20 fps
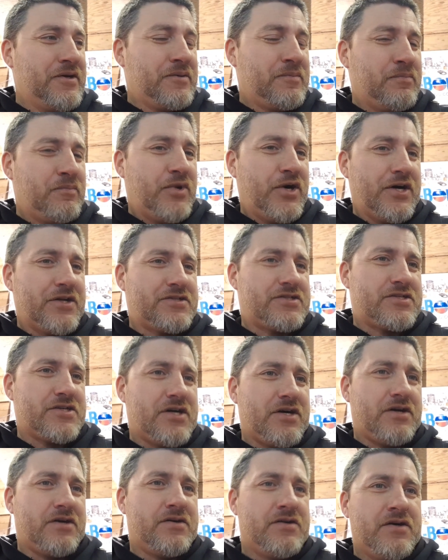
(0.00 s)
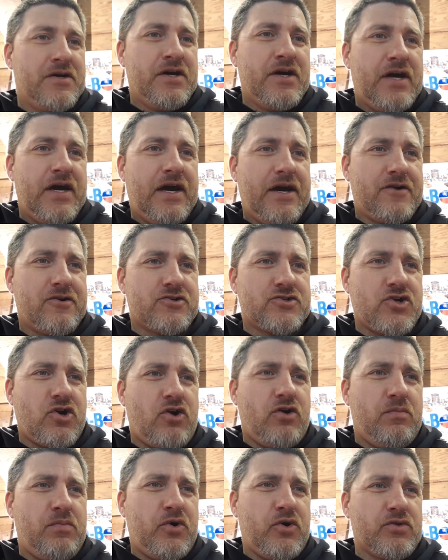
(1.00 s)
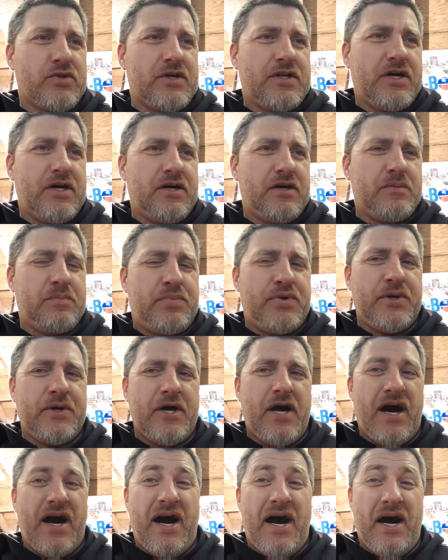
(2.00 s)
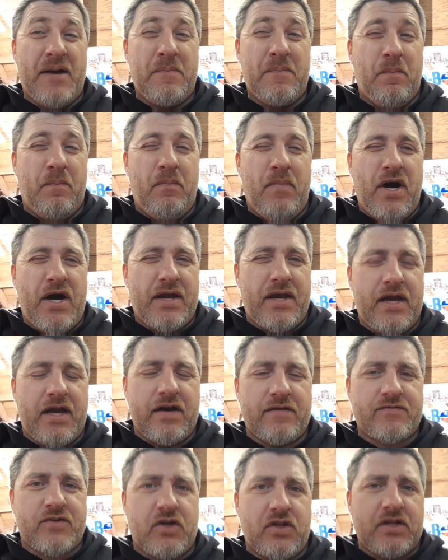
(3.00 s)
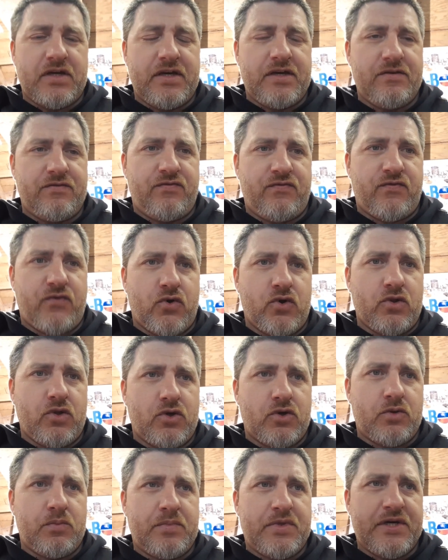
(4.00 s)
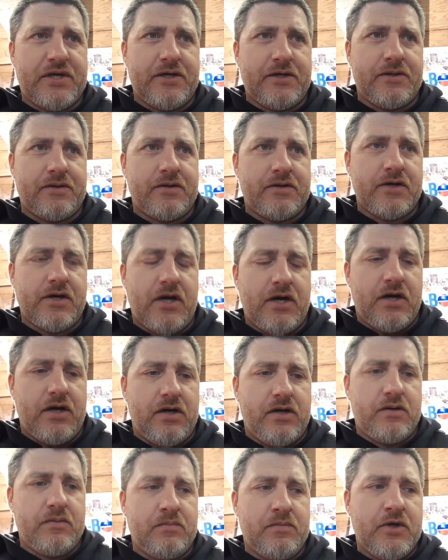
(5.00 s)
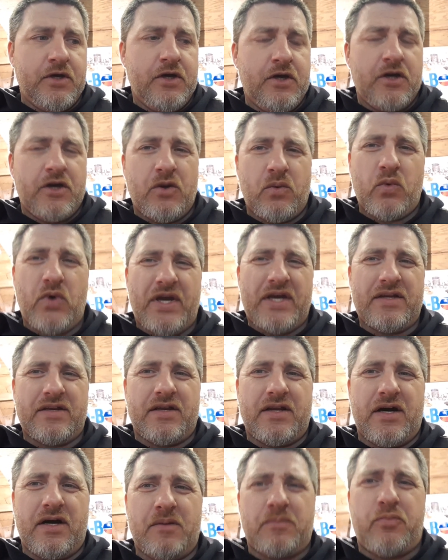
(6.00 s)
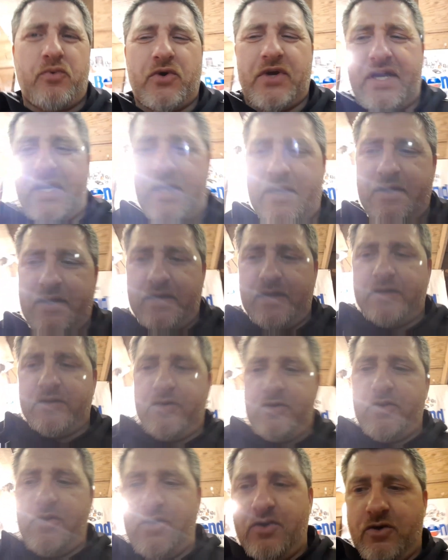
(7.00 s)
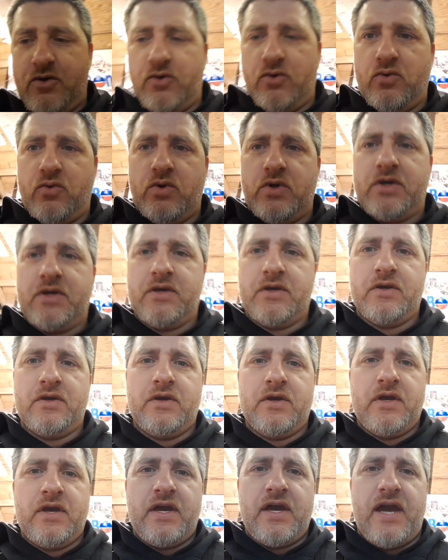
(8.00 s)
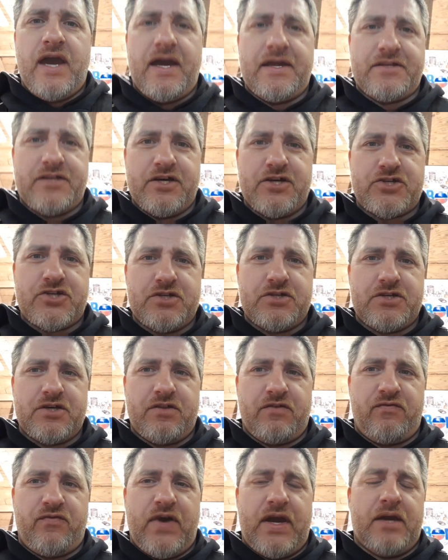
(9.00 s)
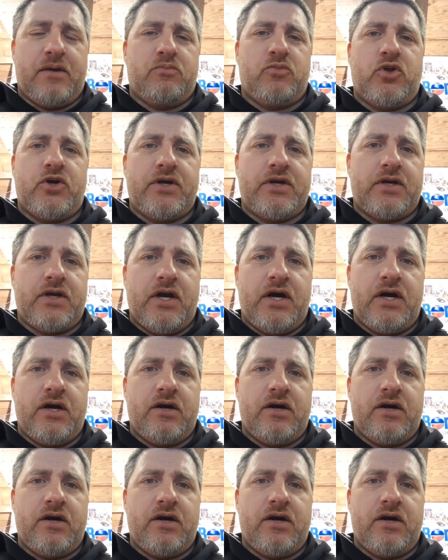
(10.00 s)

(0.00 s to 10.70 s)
But, headers are all bolted up. I might have to leave for a little bit. We got a new addition to the family.